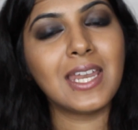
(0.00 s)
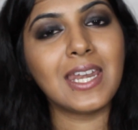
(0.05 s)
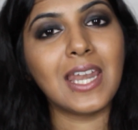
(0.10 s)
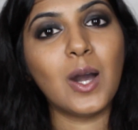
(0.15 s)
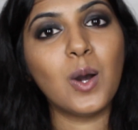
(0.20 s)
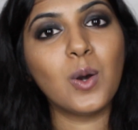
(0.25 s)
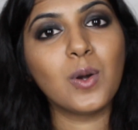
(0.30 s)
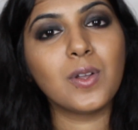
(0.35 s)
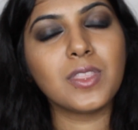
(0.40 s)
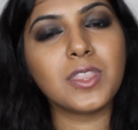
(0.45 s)

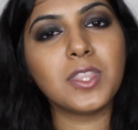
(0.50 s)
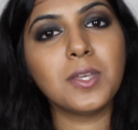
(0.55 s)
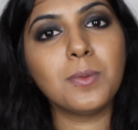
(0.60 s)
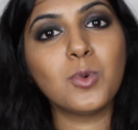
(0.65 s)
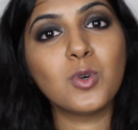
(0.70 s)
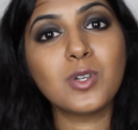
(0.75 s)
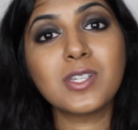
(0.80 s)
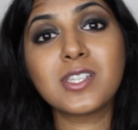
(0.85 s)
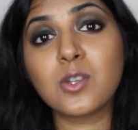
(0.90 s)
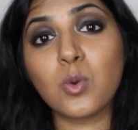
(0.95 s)
Now, the
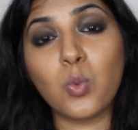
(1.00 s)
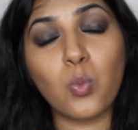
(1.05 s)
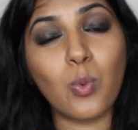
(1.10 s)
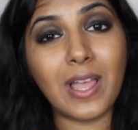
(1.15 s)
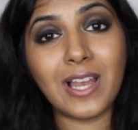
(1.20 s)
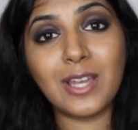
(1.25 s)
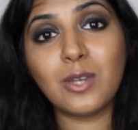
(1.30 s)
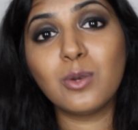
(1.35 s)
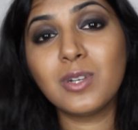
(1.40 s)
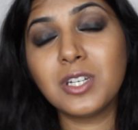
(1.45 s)
most
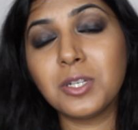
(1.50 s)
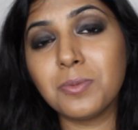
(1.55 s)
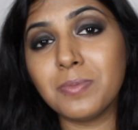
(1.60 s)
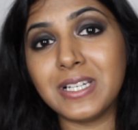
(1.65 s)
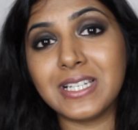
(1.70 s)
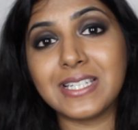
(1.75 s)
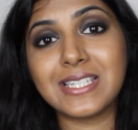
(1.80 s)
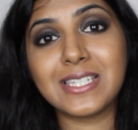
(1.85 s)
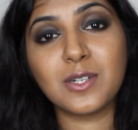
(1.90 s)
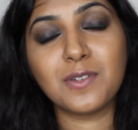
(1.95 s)
well-known
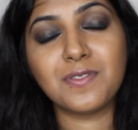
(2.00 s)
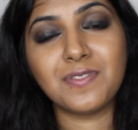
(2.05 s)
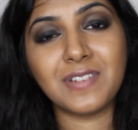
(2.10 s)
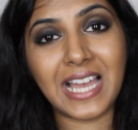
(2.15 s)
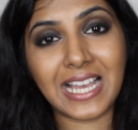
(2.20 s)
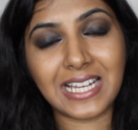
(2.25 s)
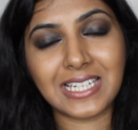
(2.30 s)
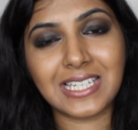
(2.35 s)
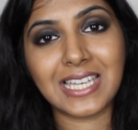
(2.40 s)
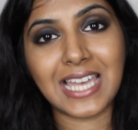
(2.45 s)
ability of
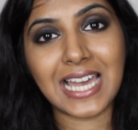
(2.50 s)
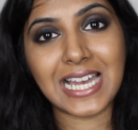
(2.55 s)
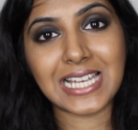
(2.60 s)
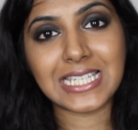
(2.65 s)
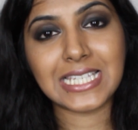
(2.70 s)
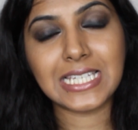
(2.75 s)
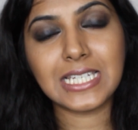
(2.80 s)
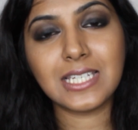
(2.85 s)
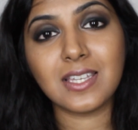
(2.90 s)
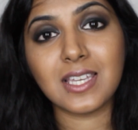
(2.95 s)
lactic
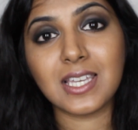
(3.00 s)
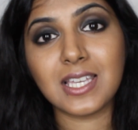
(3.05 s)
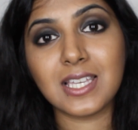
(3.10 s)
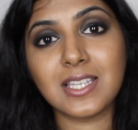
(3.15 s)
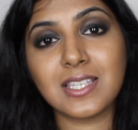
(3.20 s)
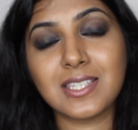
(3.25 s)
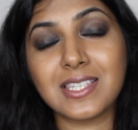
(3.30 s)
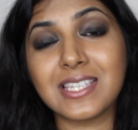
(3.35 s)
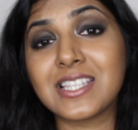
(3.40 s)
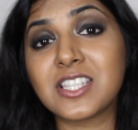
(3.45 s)
acid
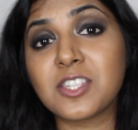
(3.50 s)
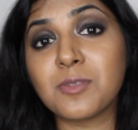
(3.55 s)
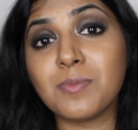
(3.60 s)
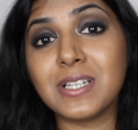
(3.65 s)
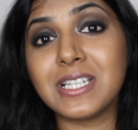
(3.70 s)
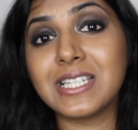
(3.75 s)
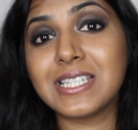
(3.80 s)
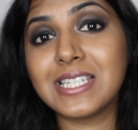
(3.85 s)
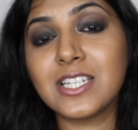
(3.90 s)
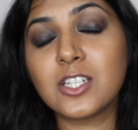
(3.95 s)
is its
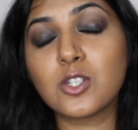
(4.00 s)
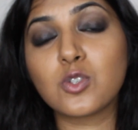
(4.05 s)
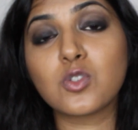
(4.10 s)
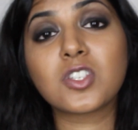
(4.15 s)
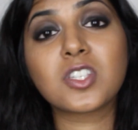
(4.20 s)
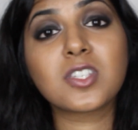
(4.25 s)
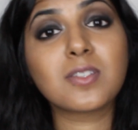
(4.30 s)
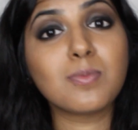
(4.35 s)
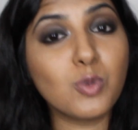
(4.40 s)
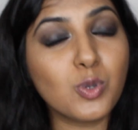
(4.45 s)
ability to
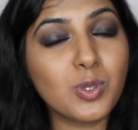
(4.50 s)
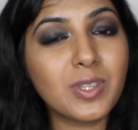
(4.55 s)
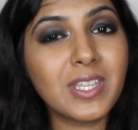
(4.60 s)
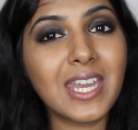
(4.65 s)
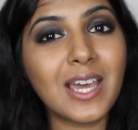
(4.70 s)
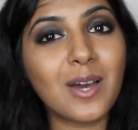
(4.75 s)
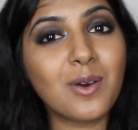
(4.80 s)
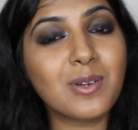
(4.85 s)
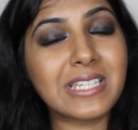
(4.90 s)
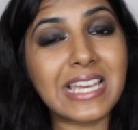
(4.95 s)

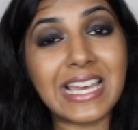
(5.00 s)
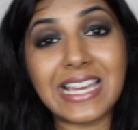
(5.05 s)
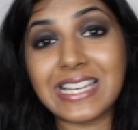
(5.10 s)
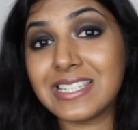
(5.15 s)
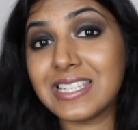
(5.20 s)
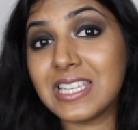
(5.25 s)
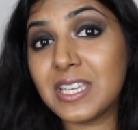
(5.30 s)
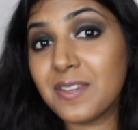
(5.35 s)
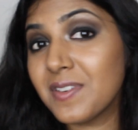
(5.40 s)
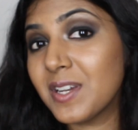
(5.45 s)
smoothen out
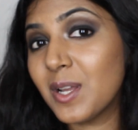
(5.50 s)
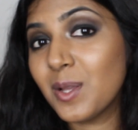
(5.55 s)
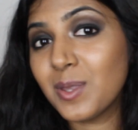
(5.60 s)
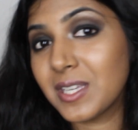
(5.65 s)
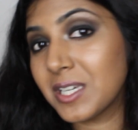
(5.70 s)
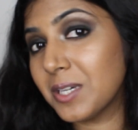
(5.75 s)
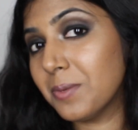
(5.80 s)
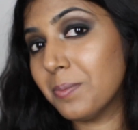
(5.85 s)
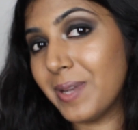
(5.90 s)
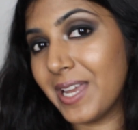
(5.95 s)
and even out
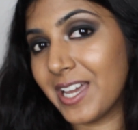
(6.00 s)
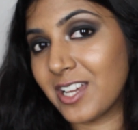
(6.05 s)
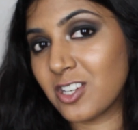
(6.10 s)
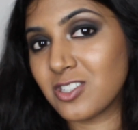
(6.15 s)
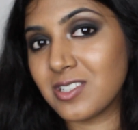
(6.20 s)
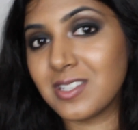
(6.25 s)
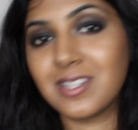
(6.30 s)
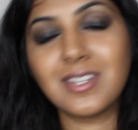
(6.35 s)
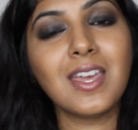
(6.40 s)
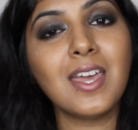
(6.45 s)
the
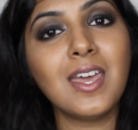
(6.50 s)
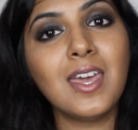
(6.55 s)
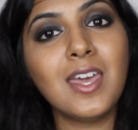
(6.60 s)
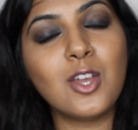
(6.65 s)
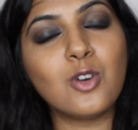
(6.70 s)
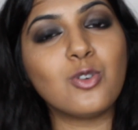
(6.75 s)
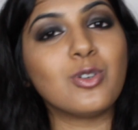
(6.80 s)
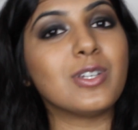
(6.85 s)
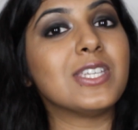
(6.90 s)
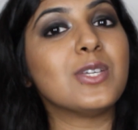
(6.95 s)
complexion,
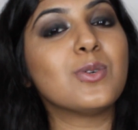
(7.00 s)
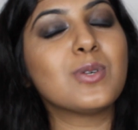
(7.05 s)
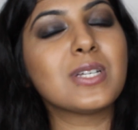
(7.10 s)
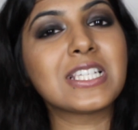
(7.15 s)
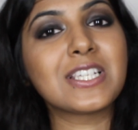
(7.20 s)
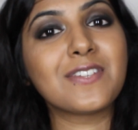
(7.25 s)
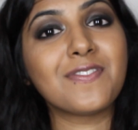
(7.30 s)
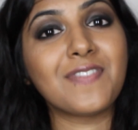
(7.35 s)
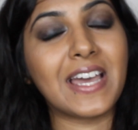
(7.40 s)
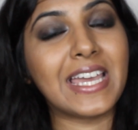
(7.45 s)

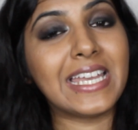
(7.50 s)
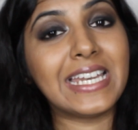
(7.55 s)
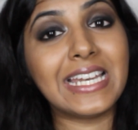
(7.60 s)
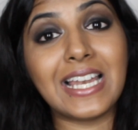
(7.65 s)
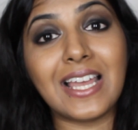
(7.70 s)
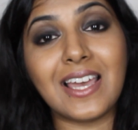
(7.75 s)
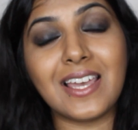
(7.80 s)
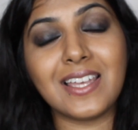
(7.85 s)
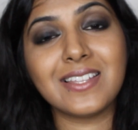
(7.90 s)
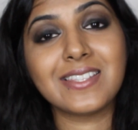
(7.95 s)
reduce fine
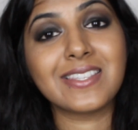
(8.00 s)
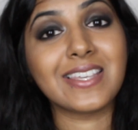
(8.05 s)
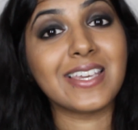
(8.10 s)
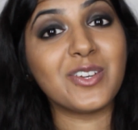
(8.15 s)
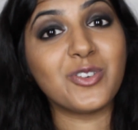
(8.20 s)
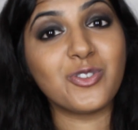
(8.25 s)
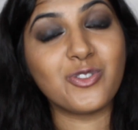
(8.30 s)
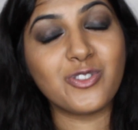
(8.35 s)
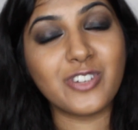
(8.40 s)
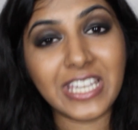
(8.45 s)
lines
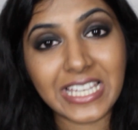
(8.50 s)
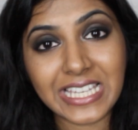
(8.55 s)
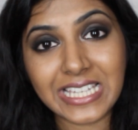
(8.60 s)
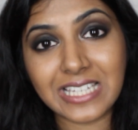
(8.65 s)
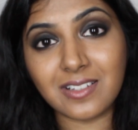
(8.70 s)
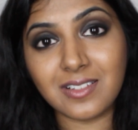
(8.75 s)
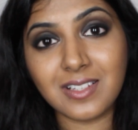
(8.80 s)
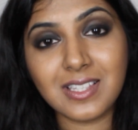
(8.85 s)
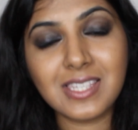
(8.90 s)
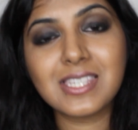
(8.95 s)
and
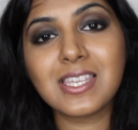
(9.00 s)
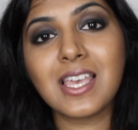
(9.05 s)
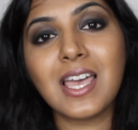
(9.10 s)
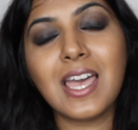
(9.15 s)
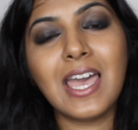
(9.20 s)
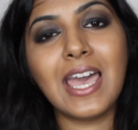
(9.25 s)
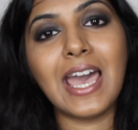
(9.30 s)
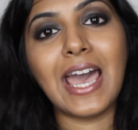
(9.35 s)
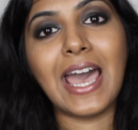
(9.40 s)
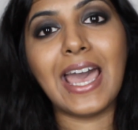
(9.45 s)
wrinkles,
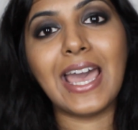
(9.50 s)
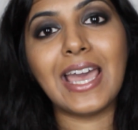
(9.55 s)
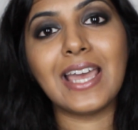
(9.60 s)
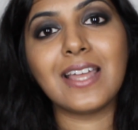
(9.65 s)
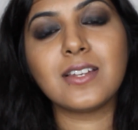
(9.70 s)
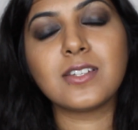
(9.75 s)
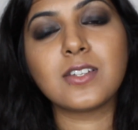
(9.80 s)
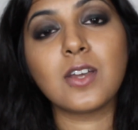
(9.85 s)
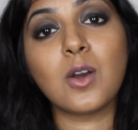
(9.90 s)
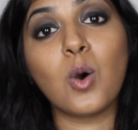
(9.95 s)

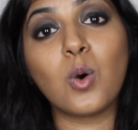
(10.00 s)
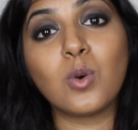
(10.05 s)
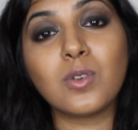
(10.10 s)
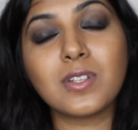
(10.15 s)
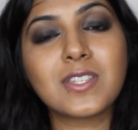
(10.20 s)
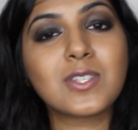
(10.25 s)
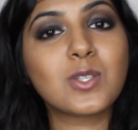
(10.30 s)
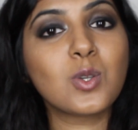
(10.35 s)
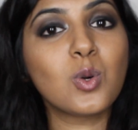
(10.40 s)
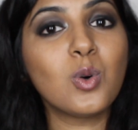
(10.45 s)
and
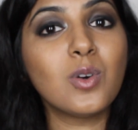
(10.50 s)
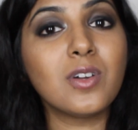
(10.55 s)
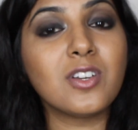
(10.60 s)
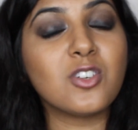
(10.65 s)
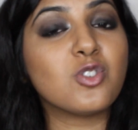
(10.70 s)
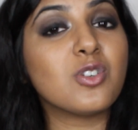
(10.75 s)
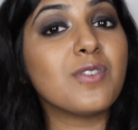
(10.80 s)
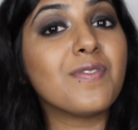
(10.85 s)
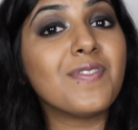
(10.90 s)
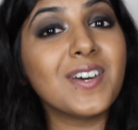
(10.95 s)
also
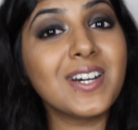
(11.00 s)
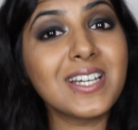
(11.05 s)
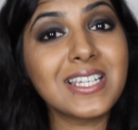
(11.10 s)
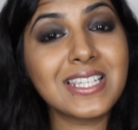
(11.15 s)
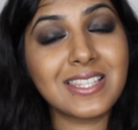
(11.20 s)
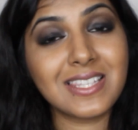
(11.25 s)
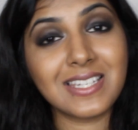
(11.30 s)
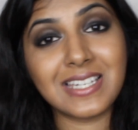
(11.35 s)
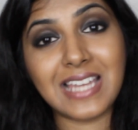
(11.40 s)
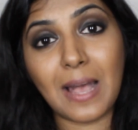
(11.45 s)

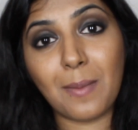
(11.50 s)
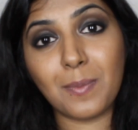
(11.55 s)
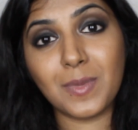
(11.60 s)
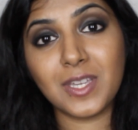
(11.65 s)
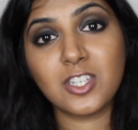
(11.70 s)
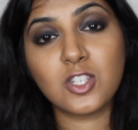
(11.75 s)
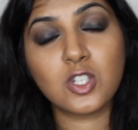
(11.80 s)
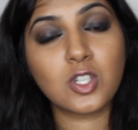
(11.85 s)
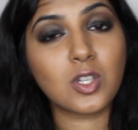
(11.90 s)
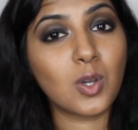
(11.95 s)
reverse the
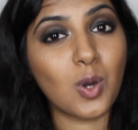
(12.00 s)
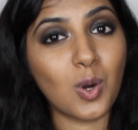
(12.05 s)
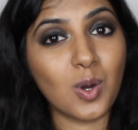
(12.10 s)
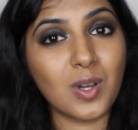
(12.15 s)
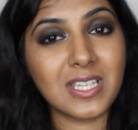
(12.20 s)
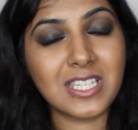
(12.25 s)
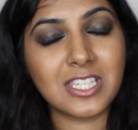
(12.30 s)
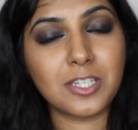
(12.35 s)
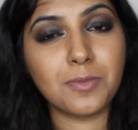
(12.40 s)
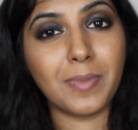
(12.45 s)
damage
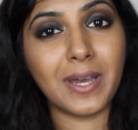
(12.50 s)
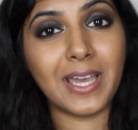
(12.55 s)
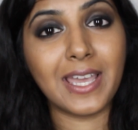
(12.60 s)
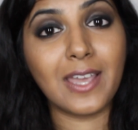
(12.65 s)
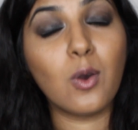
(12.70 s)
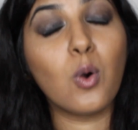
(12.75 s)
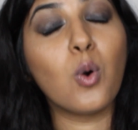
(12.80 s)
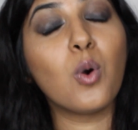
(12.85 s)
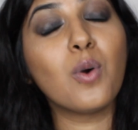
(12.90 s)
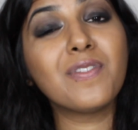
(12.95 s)
caused
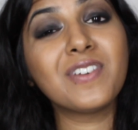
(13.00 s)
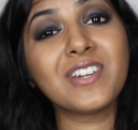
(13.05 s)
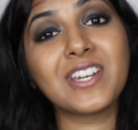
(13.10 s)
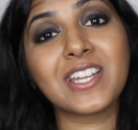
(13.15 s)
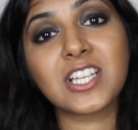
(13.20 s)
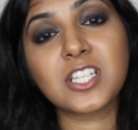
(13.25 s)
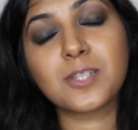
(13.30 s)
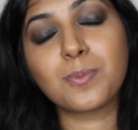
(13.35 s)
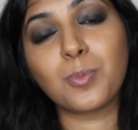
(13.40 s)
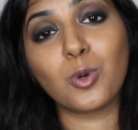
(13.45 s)
by
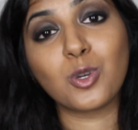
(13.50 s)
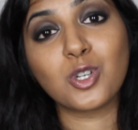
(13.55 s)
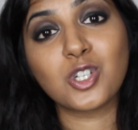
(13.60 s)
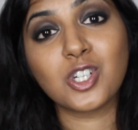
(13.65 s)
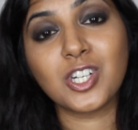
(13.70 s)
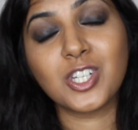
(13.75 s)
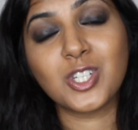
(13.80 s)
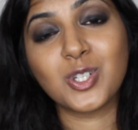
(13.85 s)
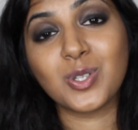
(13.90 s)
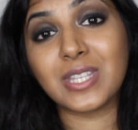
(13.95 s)

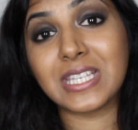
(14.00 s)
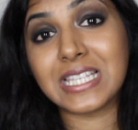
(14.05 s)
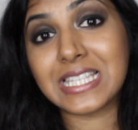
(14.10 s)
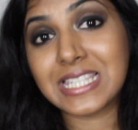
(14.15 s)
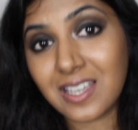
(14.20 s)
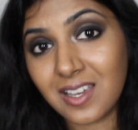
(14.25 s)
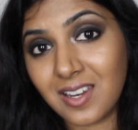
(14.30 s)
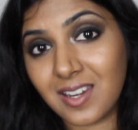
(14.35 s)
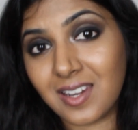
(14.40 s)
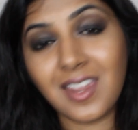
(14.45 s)
overexposure to the
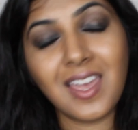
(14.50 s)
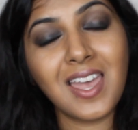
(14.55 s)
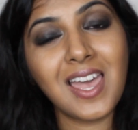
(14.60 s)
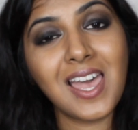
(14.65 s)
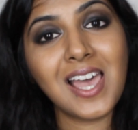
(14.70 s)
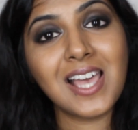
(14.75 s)
sun.